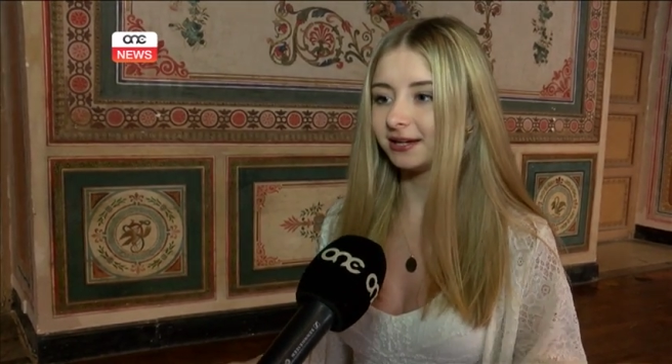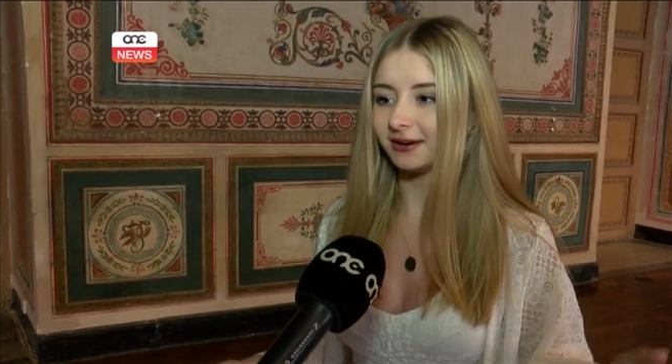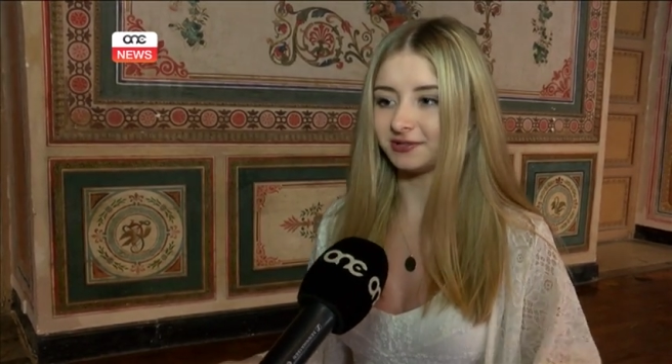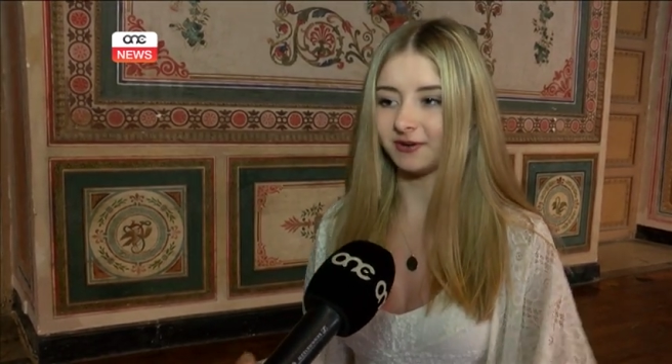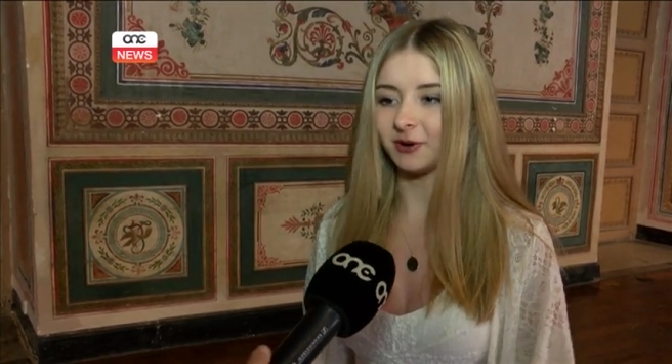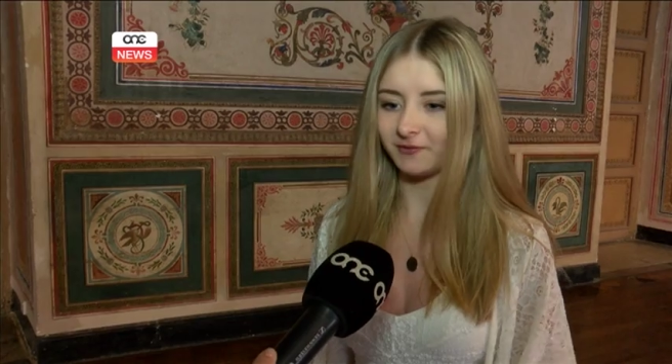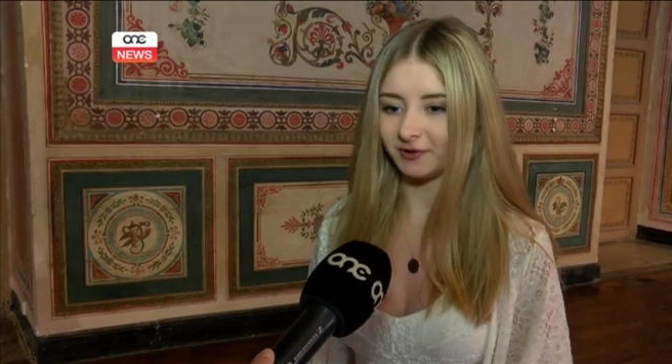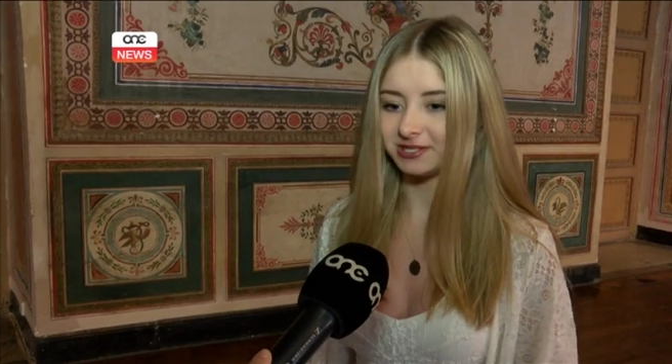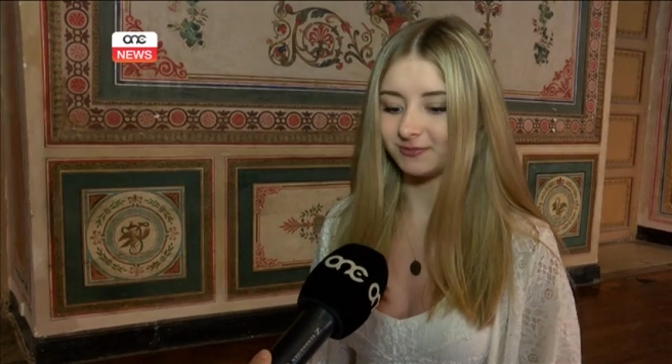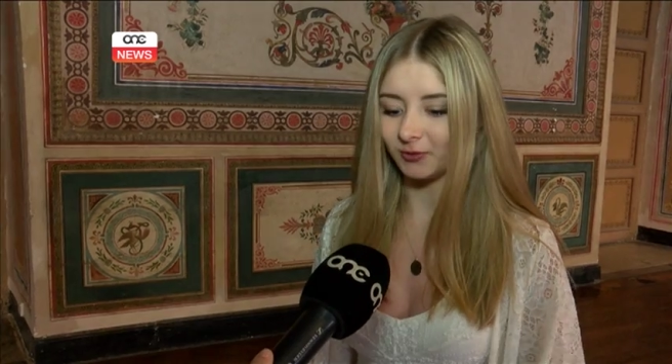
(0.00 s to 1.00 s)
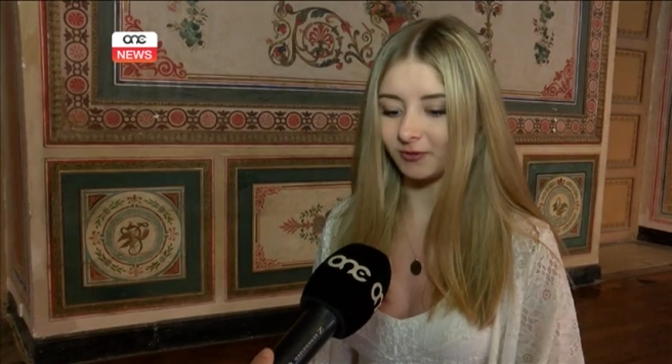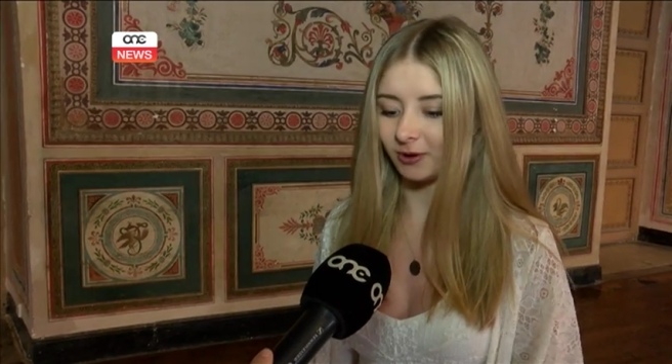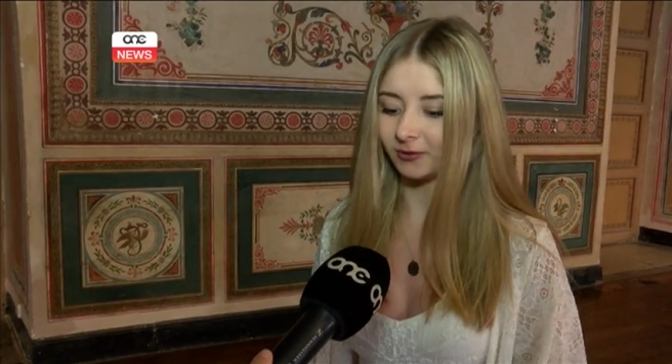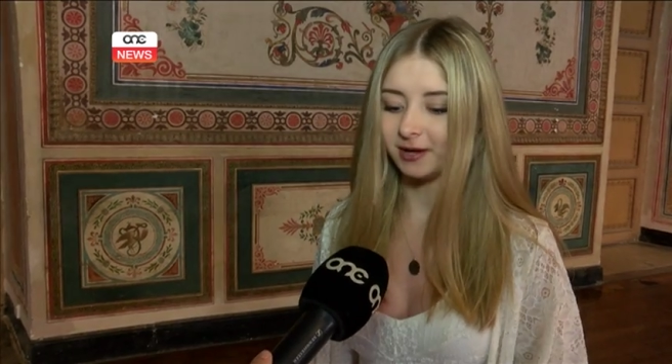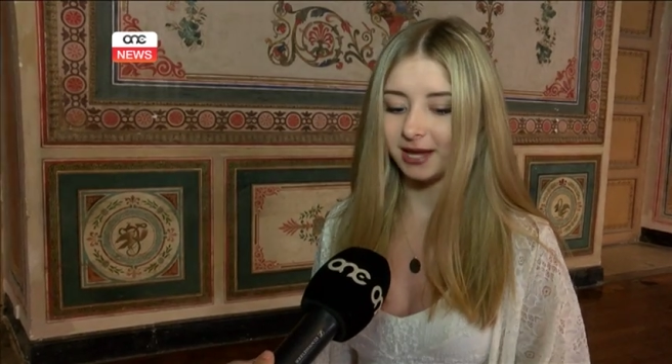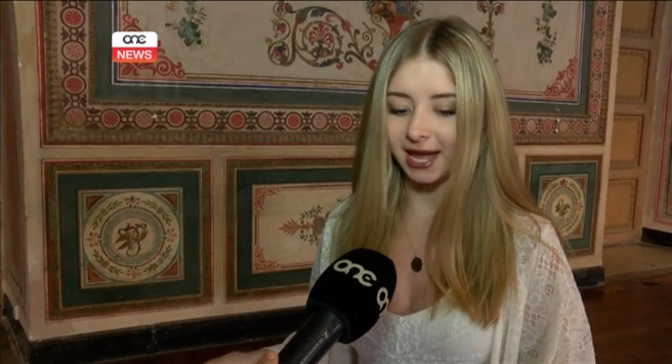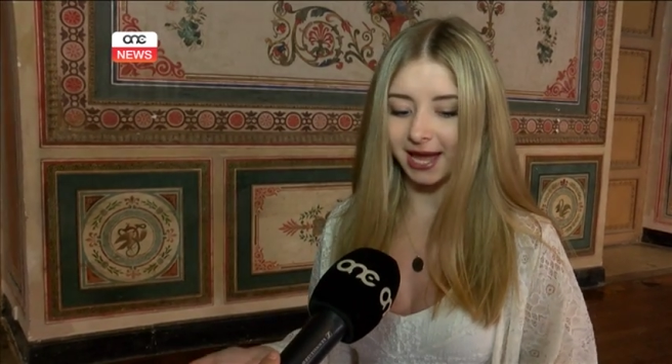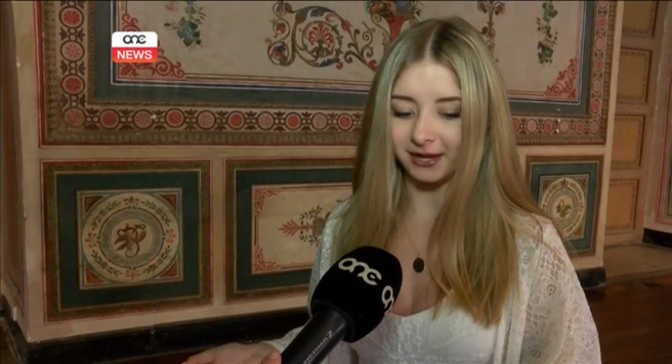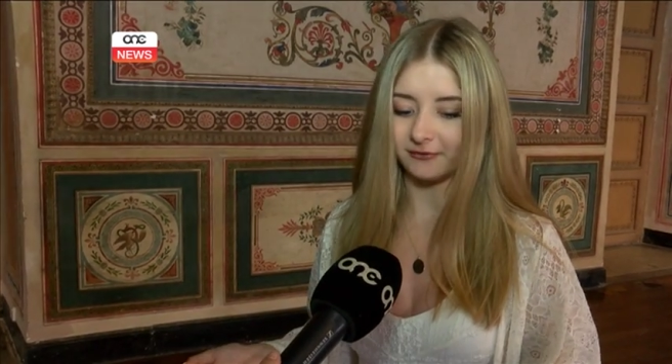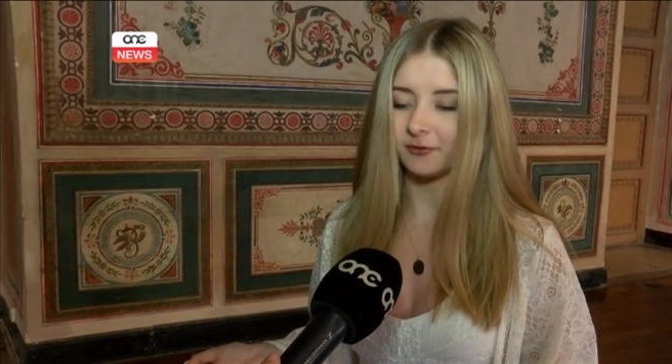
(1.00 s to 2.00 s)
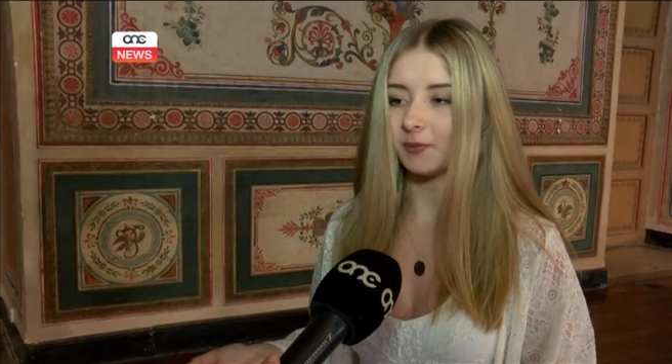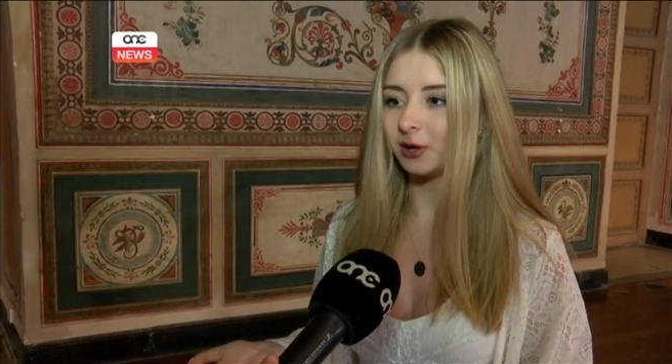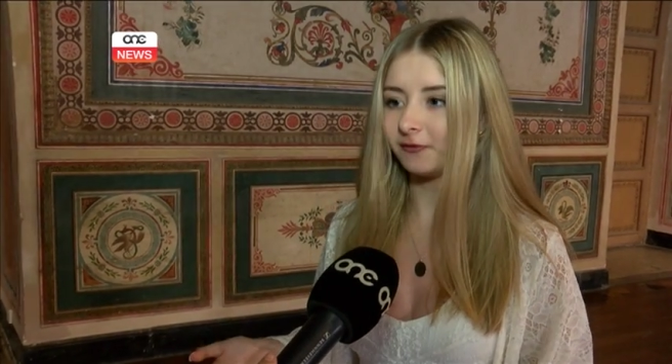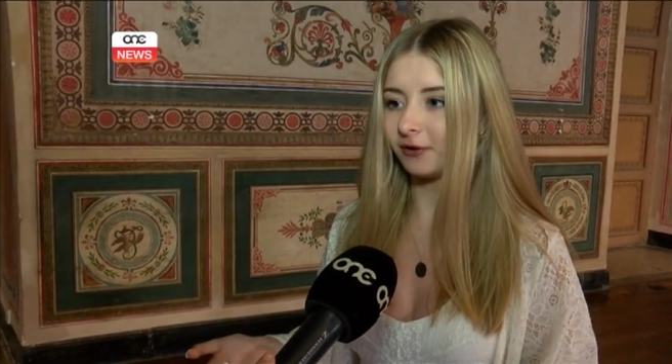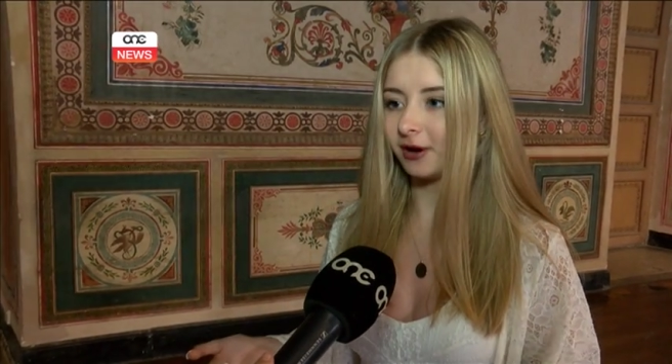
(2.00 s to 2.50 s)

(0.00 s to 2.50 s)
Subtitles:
I was a very, very small role, and from Oliver